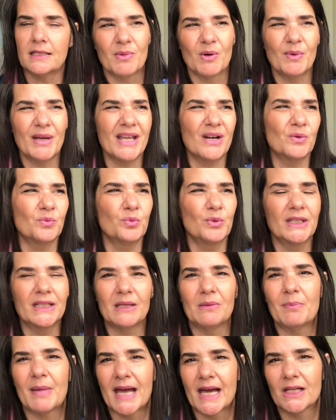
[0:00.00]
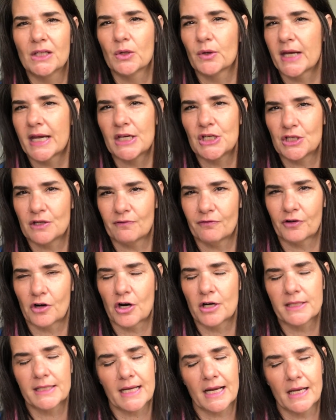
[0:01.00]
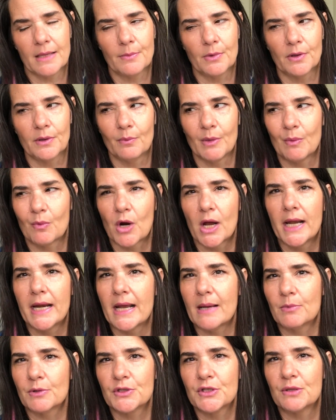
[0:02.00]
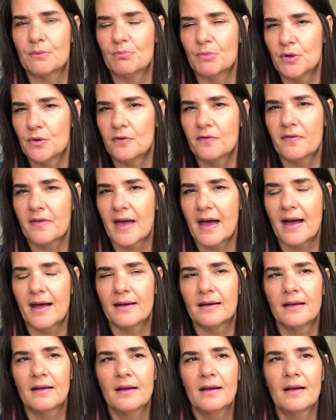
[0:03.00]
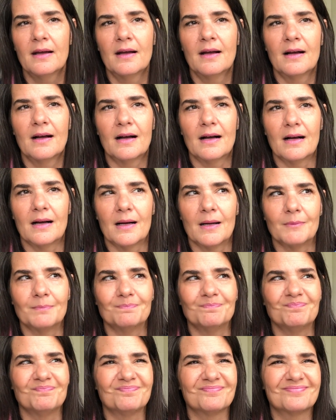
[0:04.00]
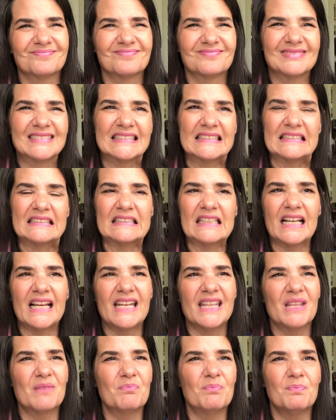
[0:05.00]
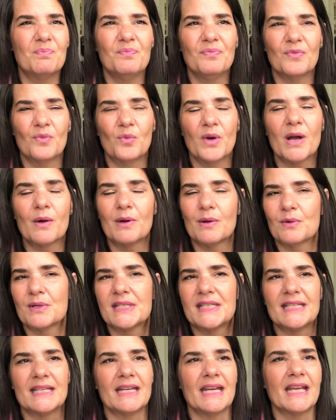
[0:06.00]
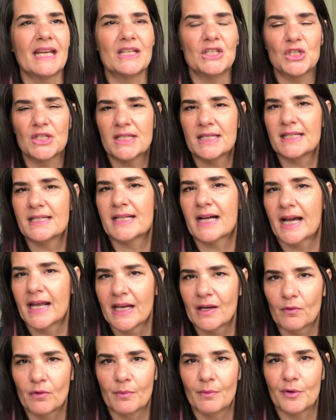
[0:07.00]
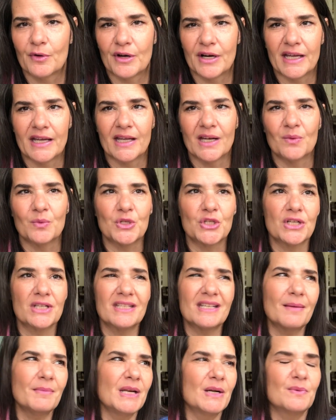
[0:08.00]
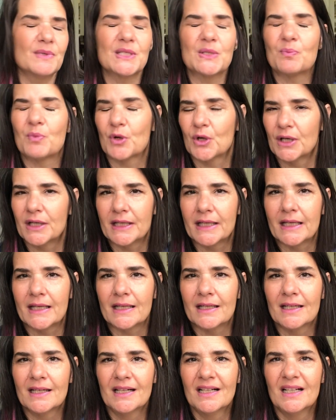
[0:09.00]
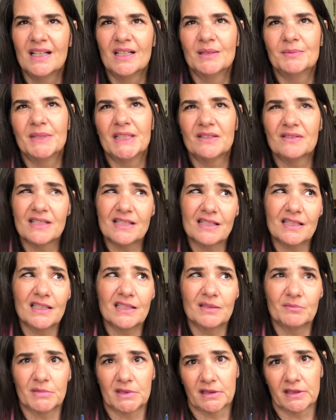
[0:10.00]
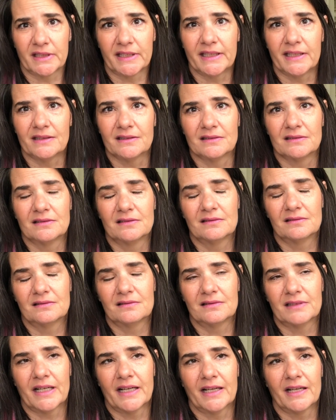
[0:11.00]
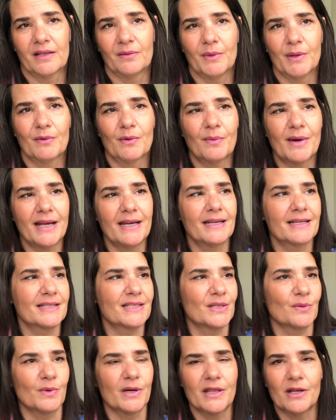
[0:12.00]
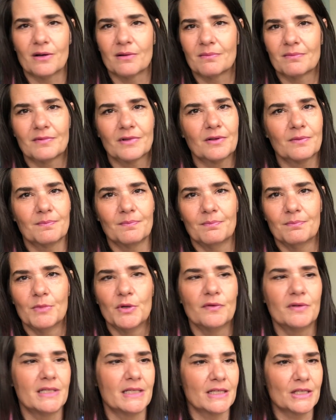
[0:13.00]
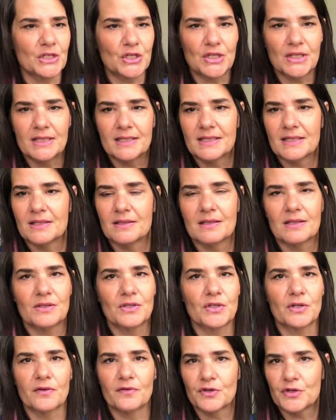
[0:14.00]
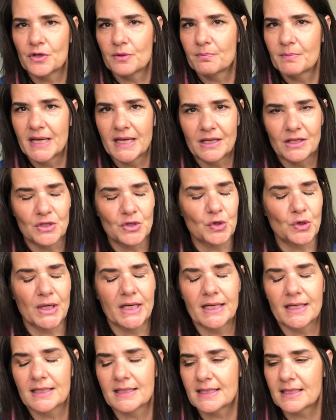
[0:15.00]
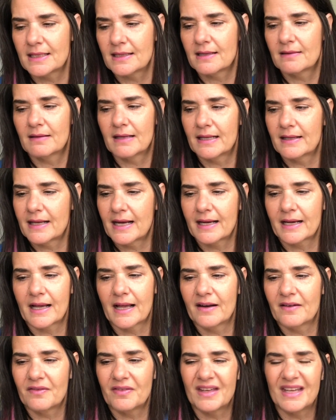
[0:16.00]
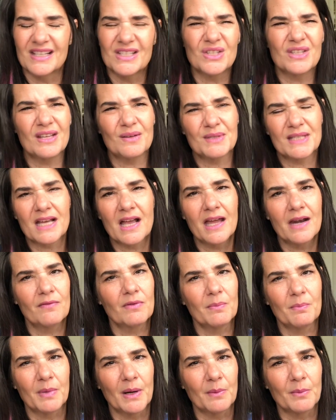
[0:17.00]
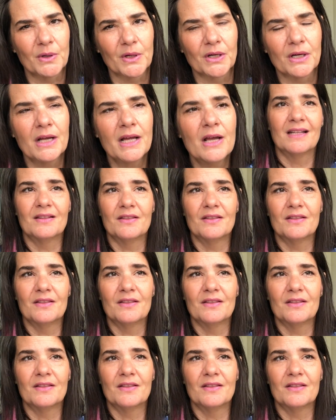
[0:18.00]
But we had a really bad location for our table and we were unable to move that. And where we were sitting and just the dining room we were in was just, I mean, it was pretty, but it was kind of boring. And we were right next to where they're moving dishes and the servers are making drinks and that kind of thing. So that was kind of a bummer.